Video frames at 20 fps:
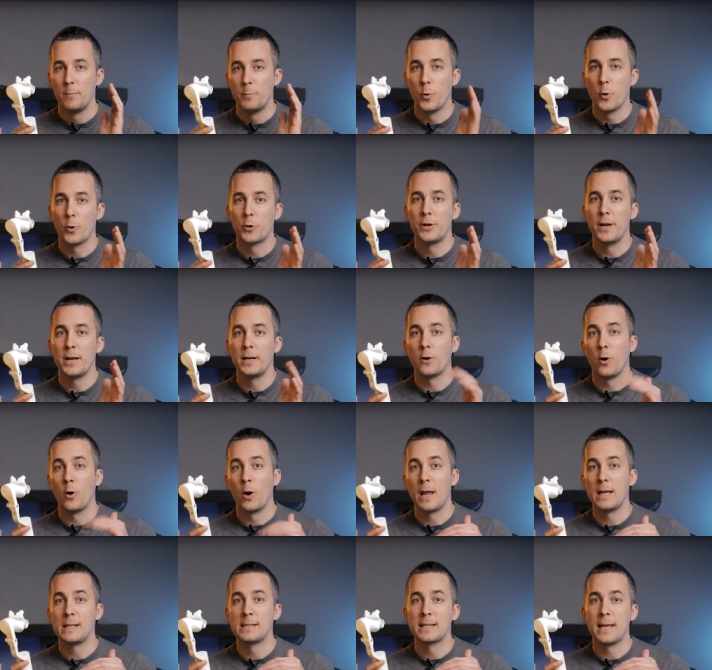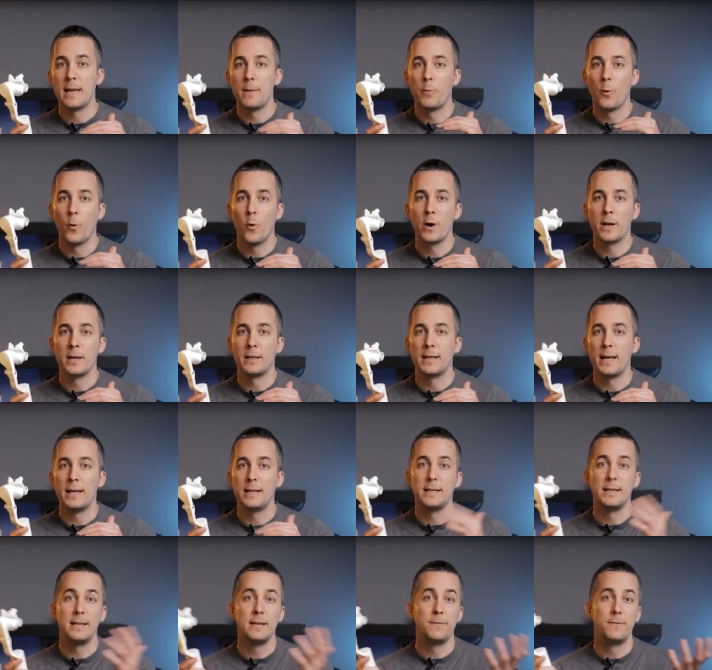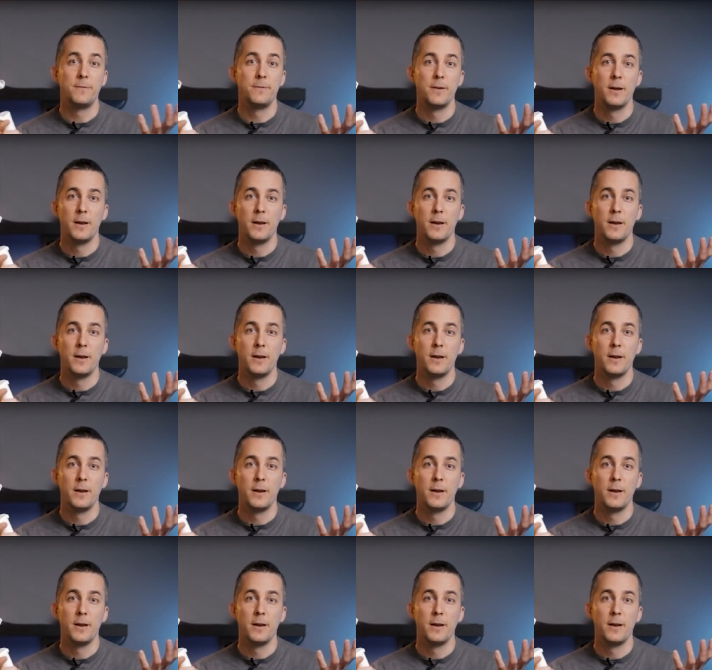portrait or landscape orientated if